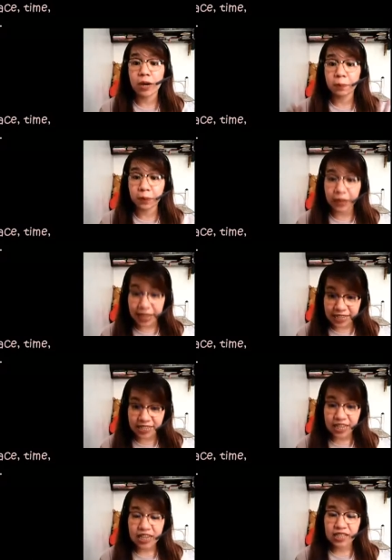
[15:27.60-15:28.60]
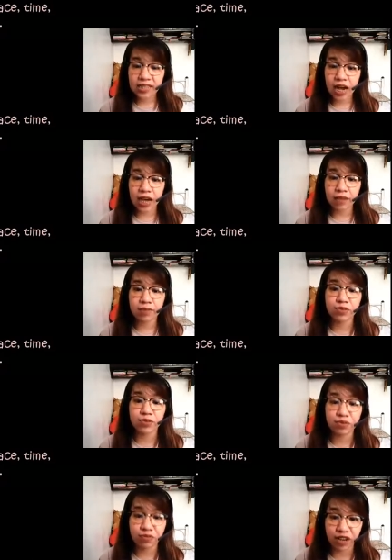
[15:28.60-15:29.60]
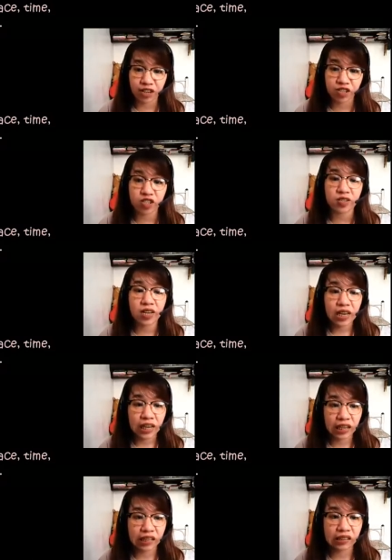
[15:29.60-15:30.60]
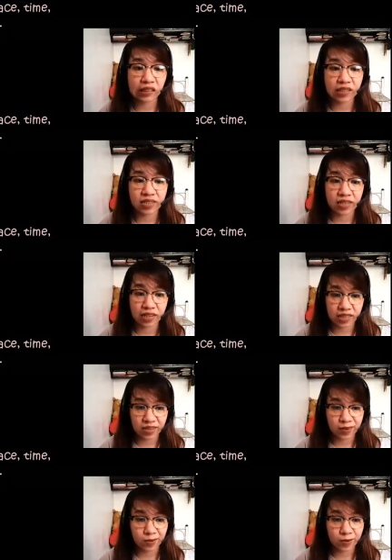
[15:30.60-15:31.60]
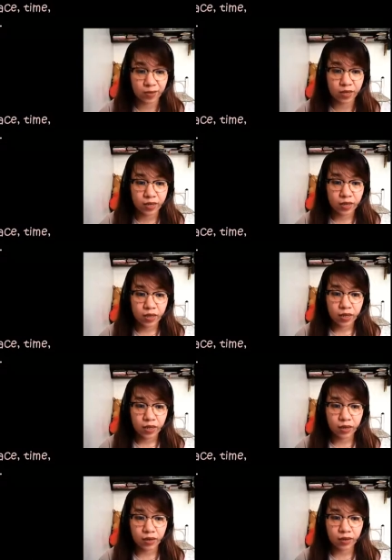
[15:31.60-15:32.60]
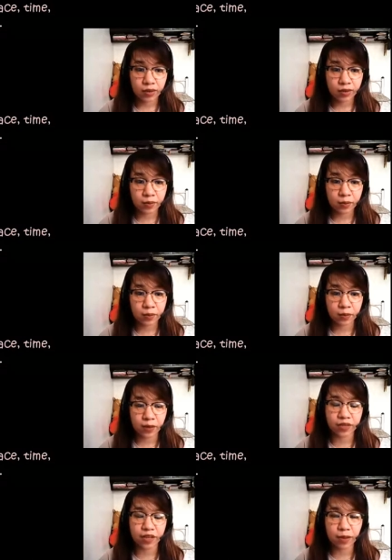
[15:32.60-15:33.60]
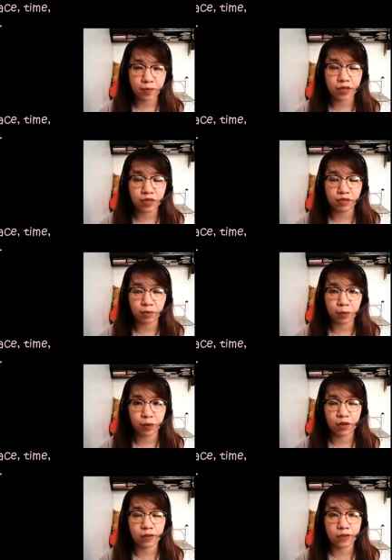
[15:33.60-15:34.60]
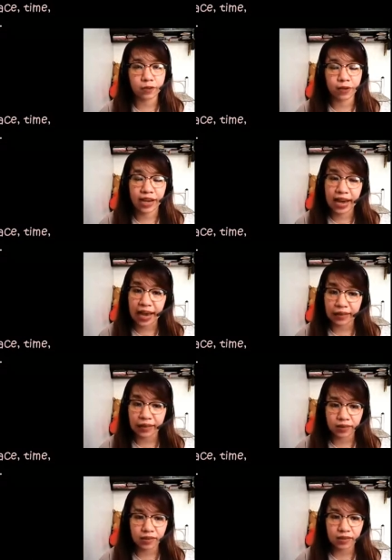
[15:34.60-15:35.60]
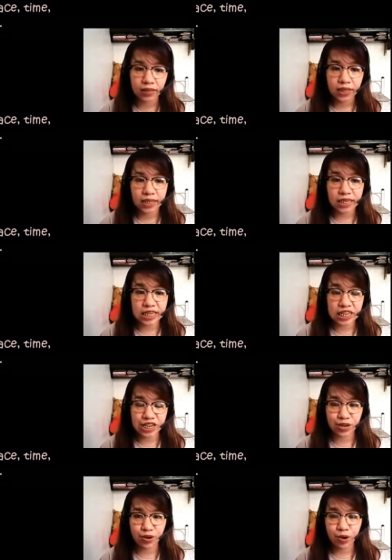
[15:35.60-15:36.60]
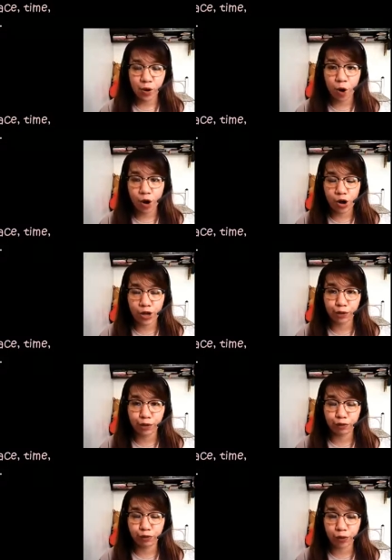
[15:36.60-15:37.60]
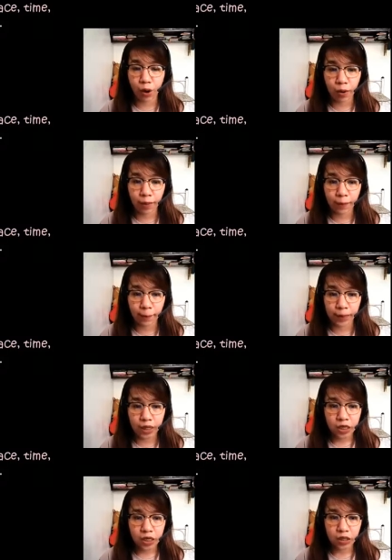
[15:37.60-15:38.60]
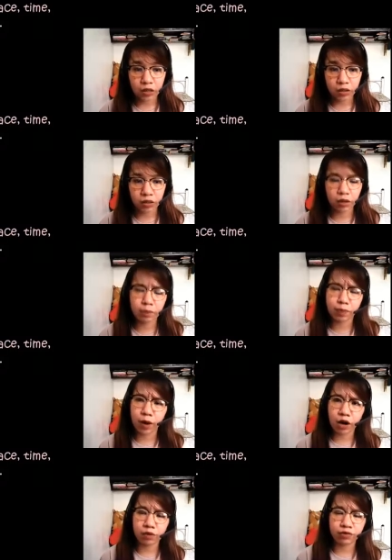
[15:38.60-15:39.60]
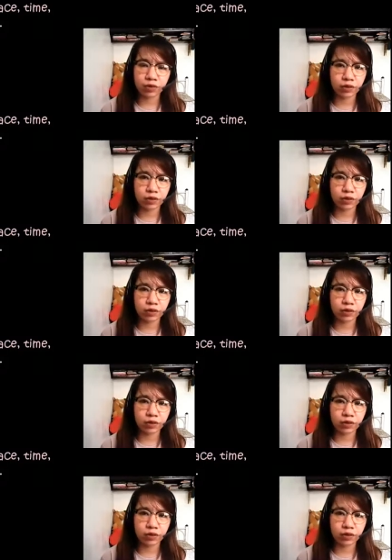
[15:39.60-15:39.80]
place, time, direction in a sentence. Okay, so examples of pronouns are at, in, on, from, above,